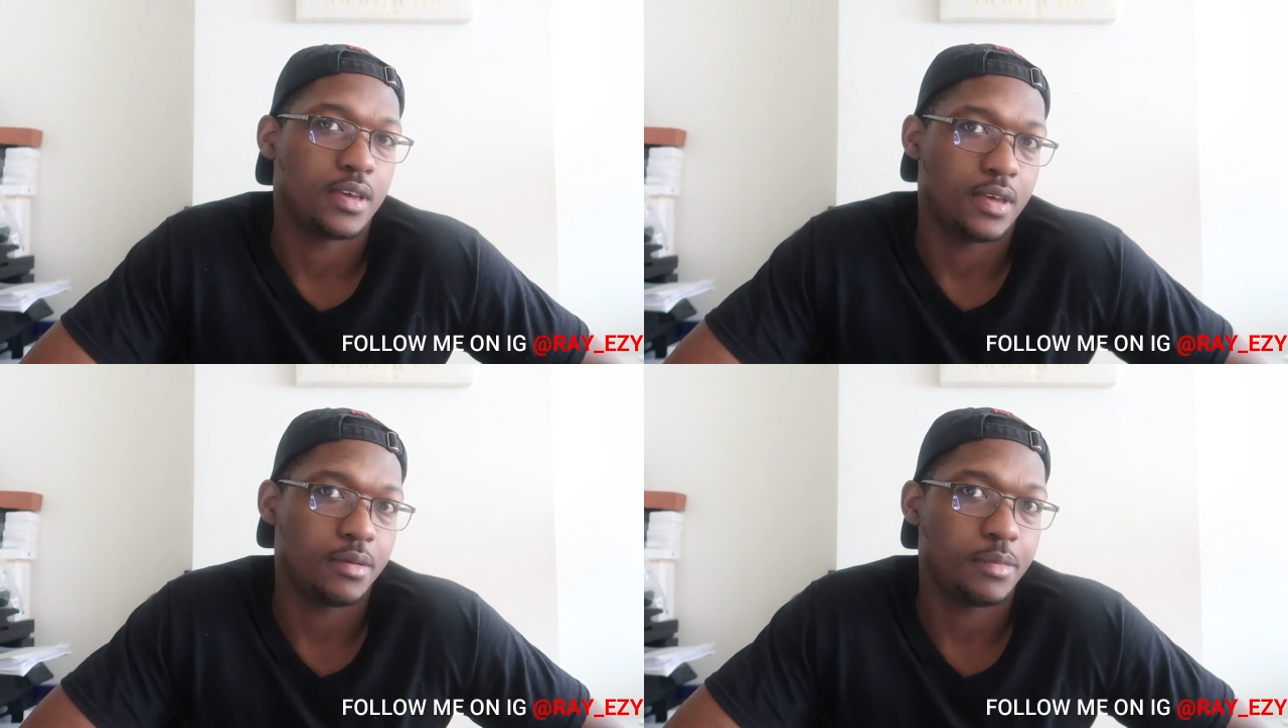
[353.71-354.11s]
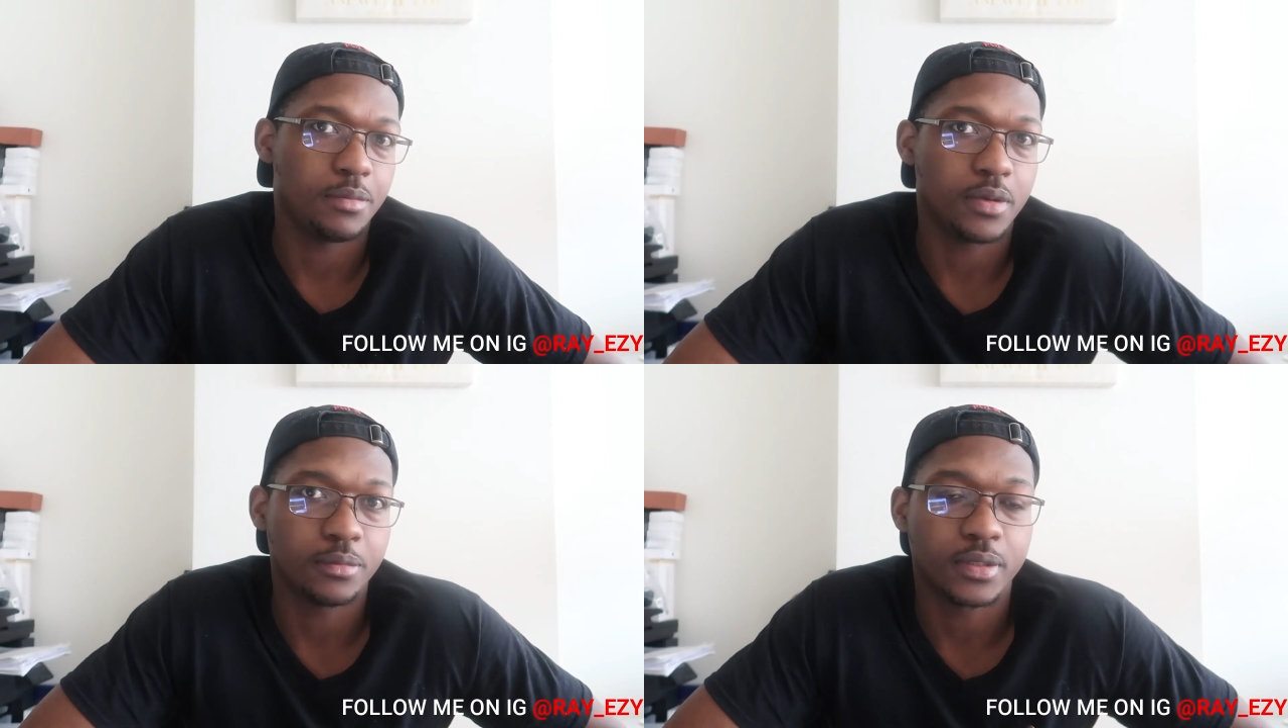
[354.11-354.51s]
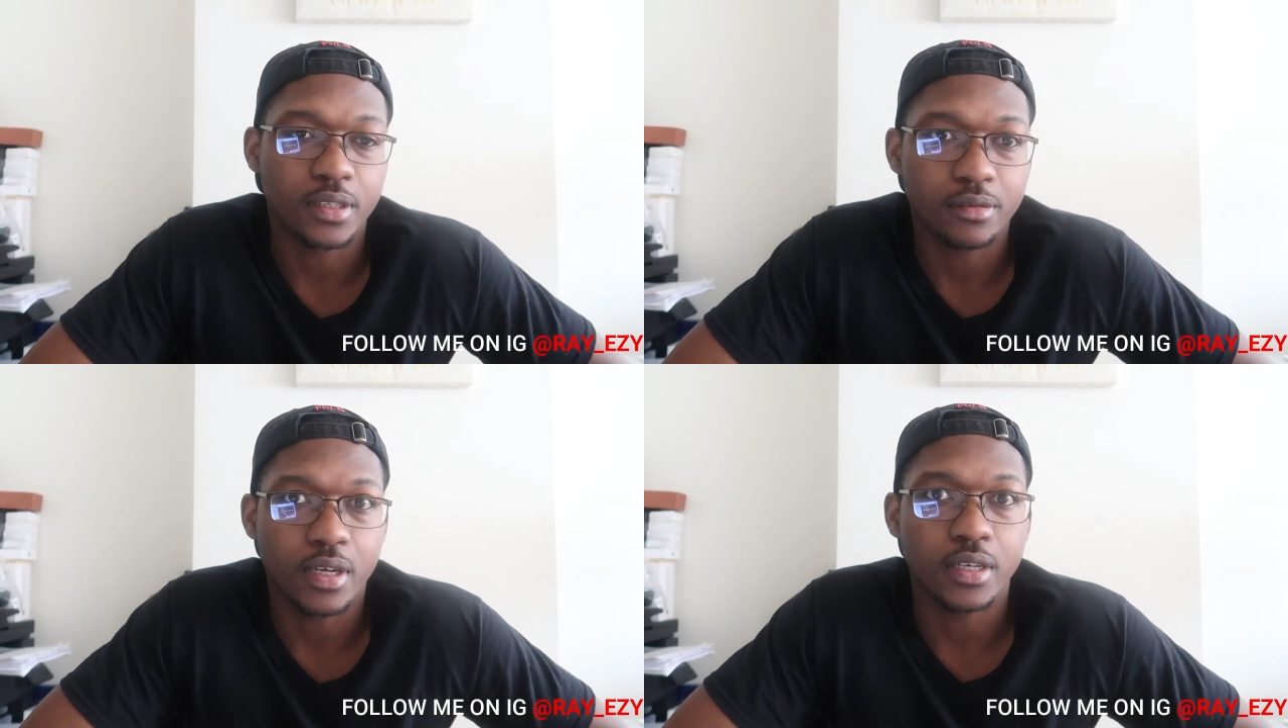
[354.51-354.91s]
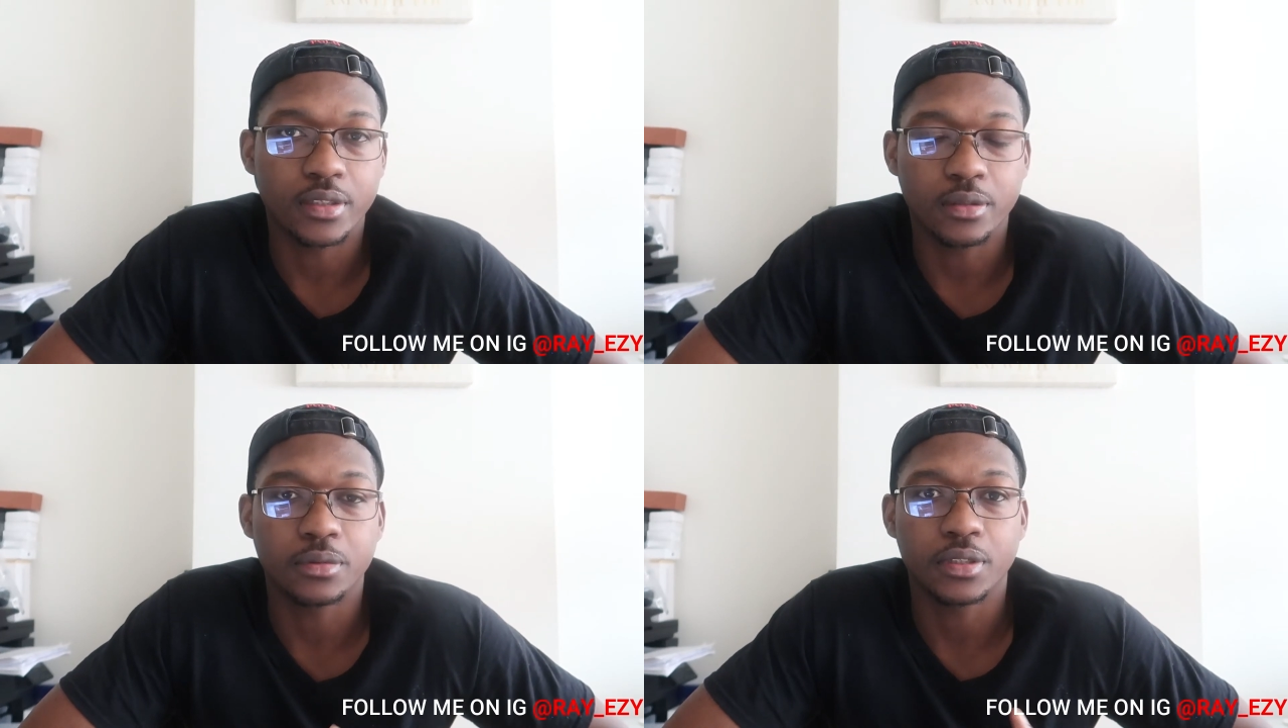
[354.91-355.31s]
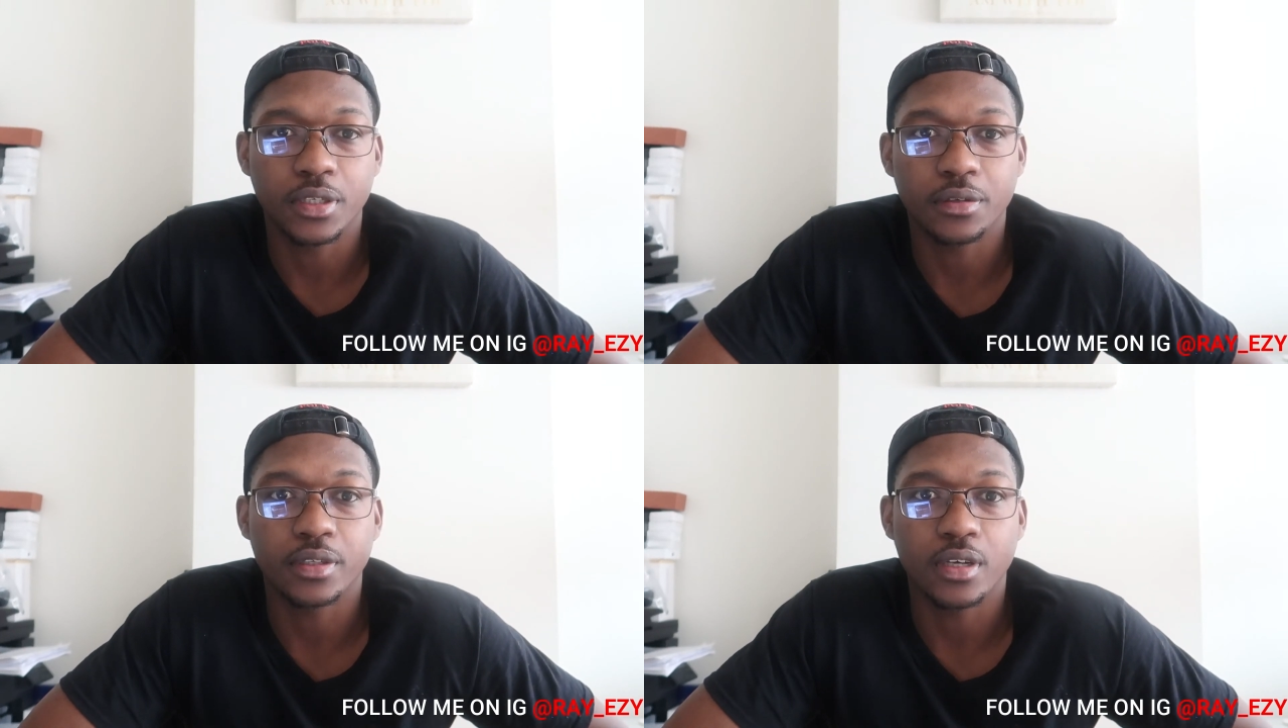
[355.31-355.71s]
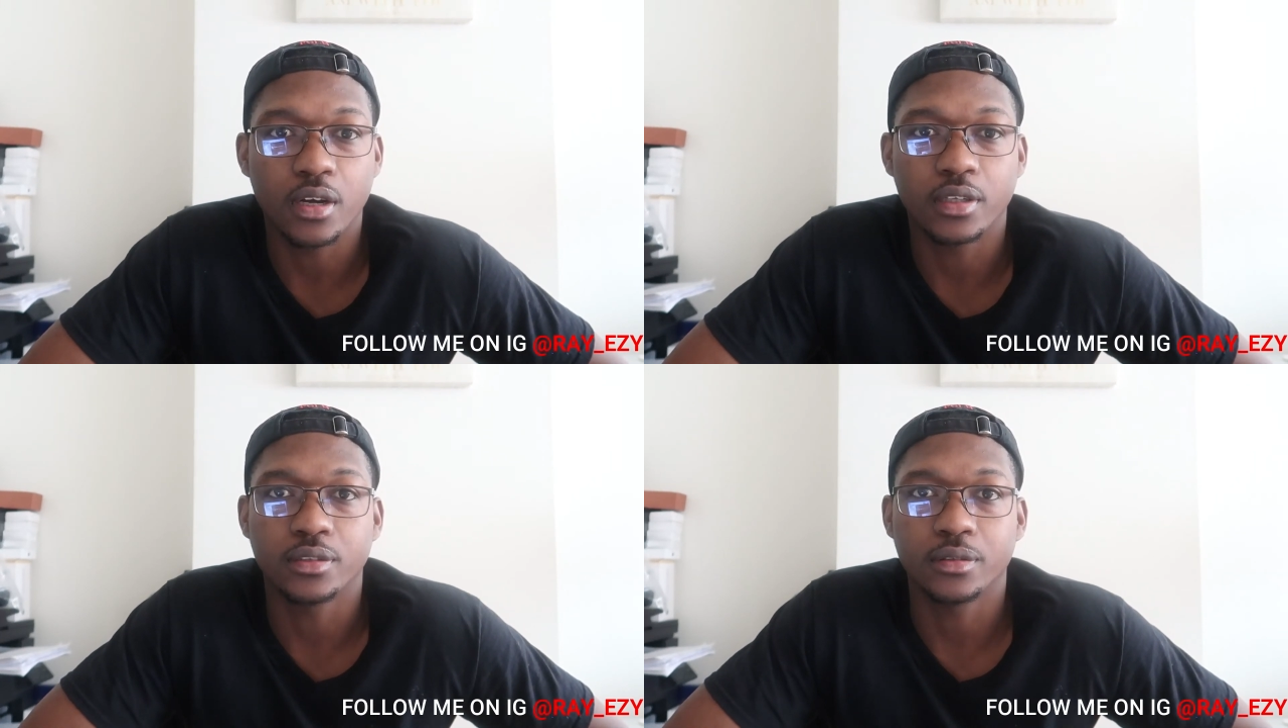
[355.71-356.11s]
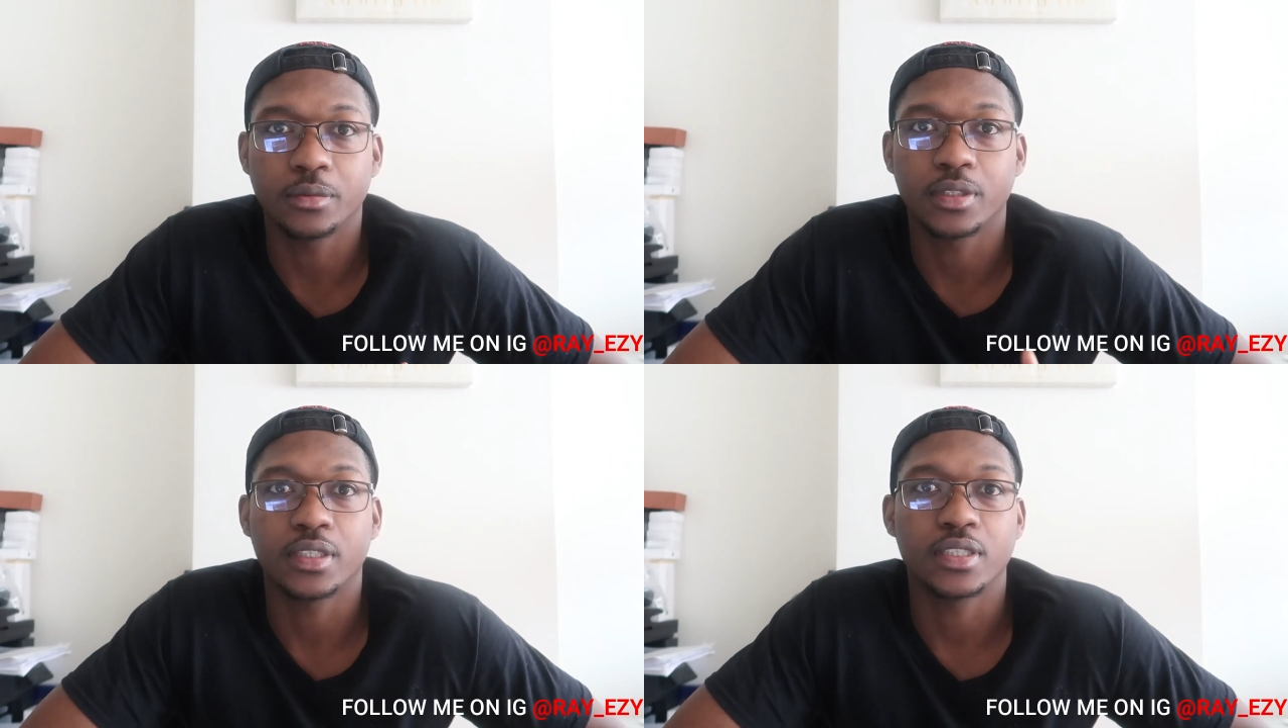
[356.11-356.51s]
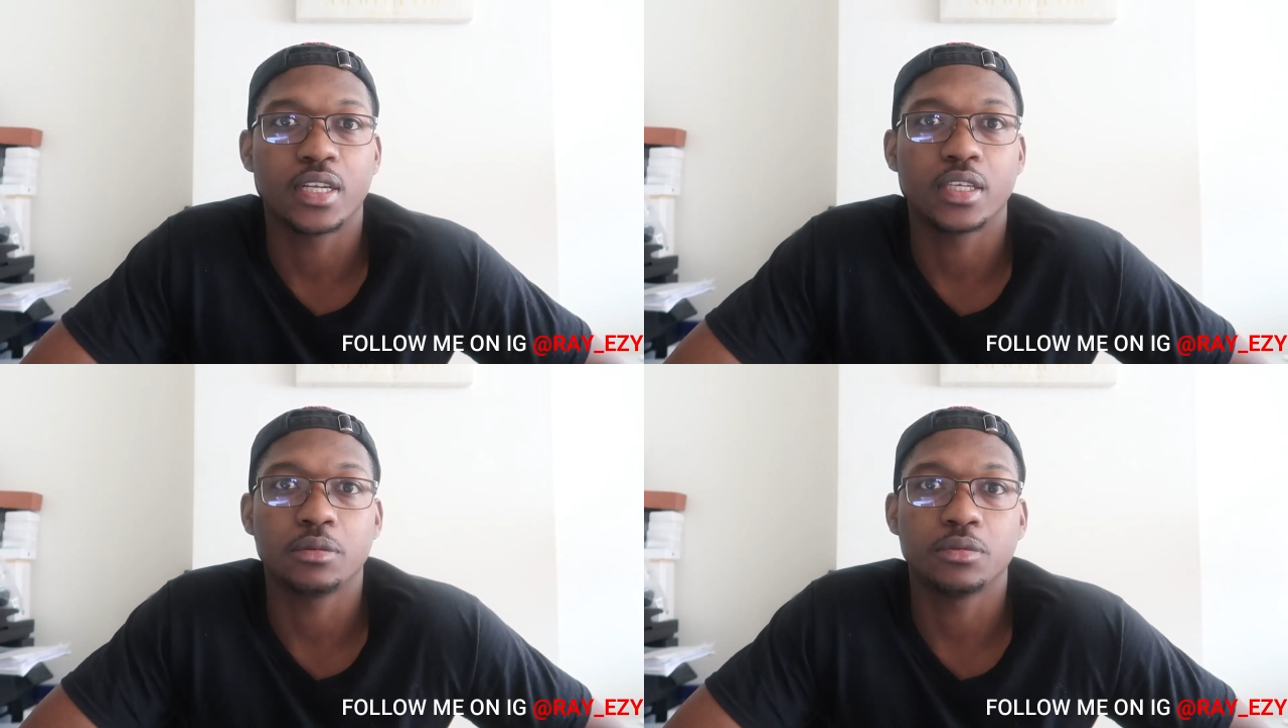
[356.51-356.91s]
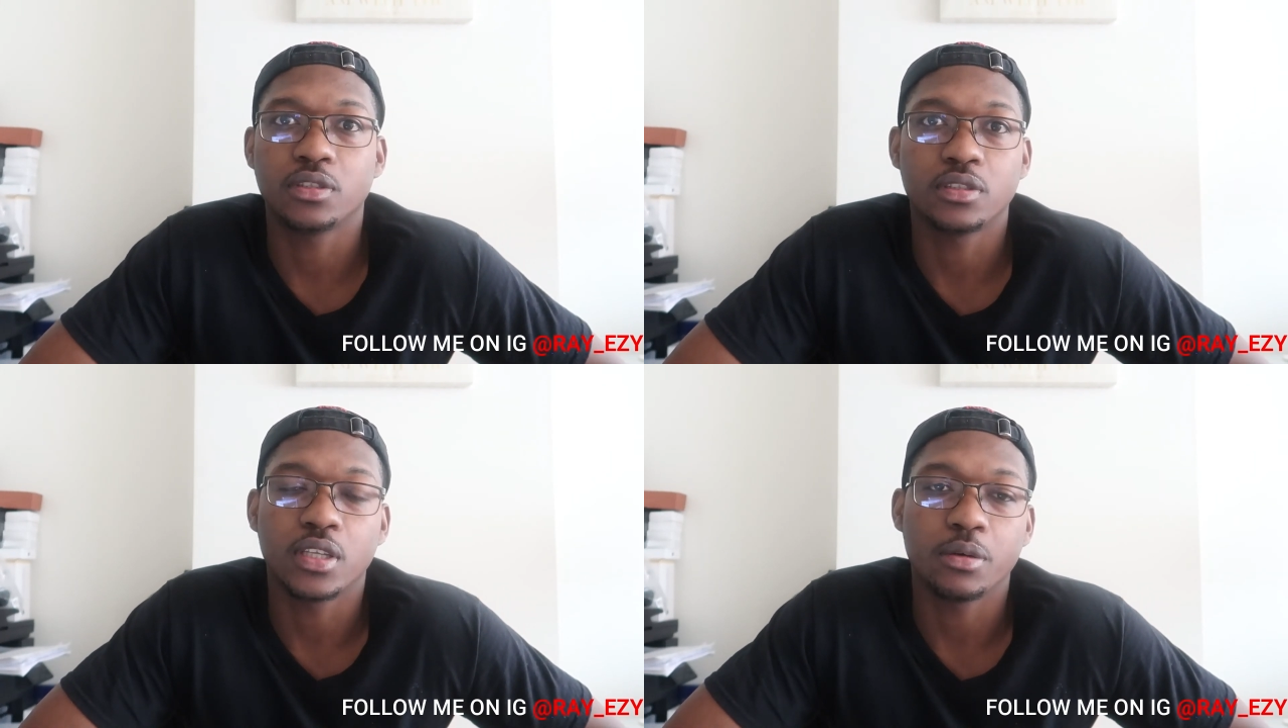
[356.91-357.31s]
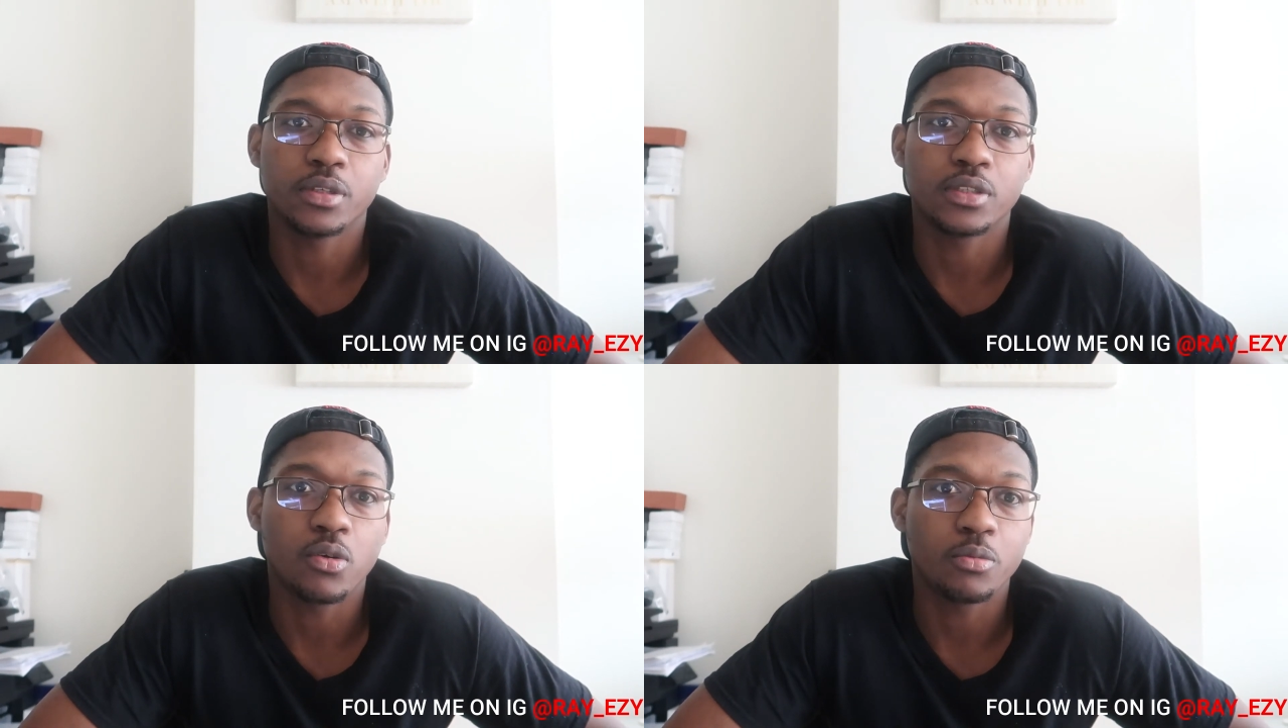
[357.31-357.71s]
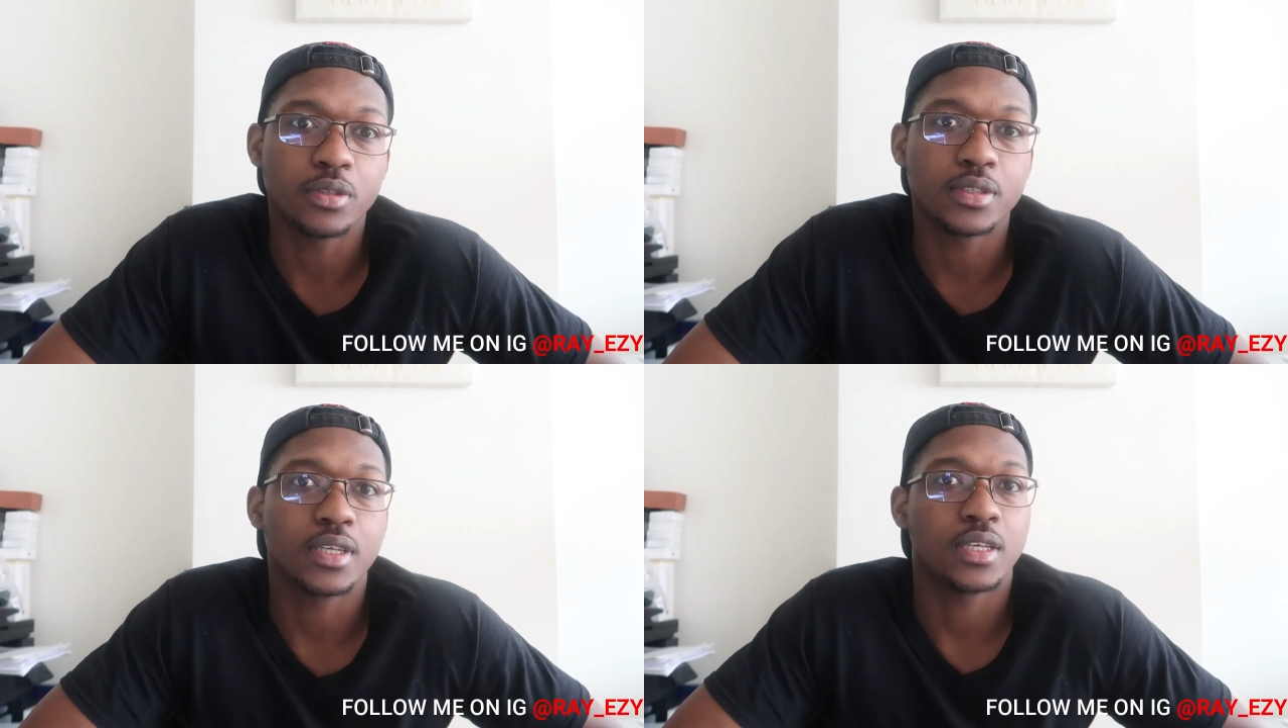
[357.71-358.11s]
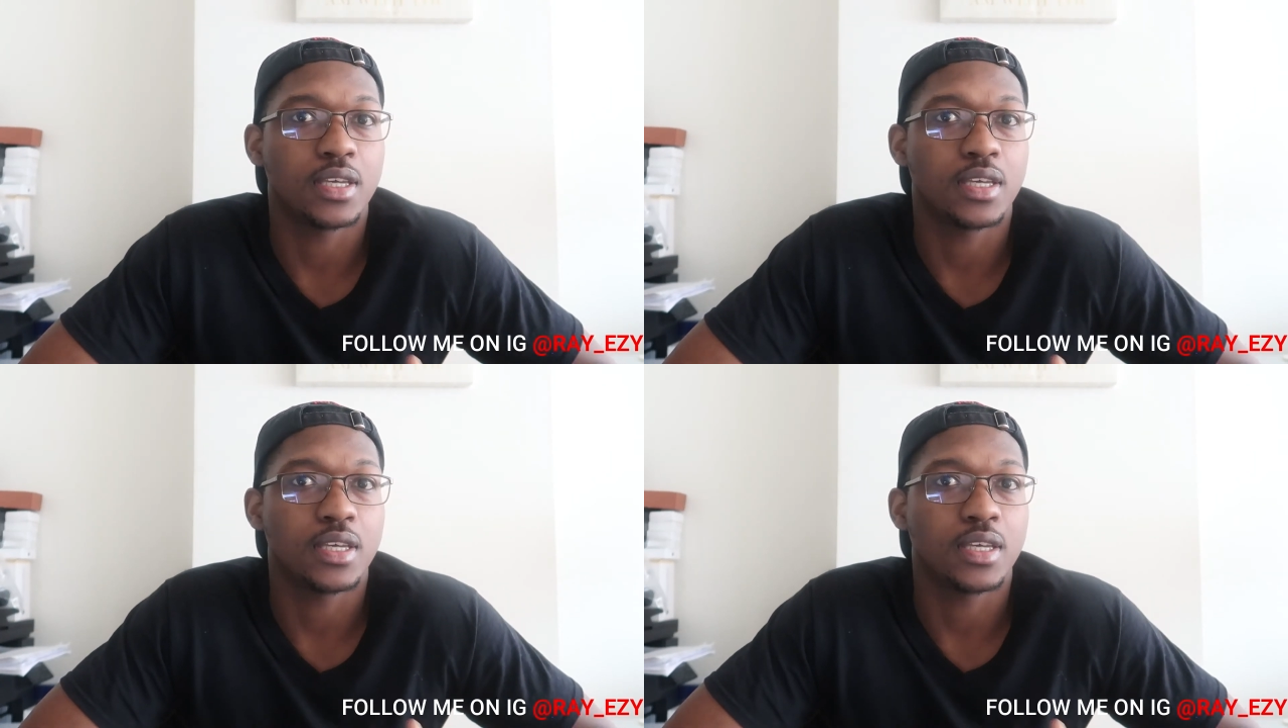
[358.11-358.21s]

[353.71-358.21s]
And Meek Mill himself got his own security guards. You know what I'm saying? It's not like he was just there with his homies.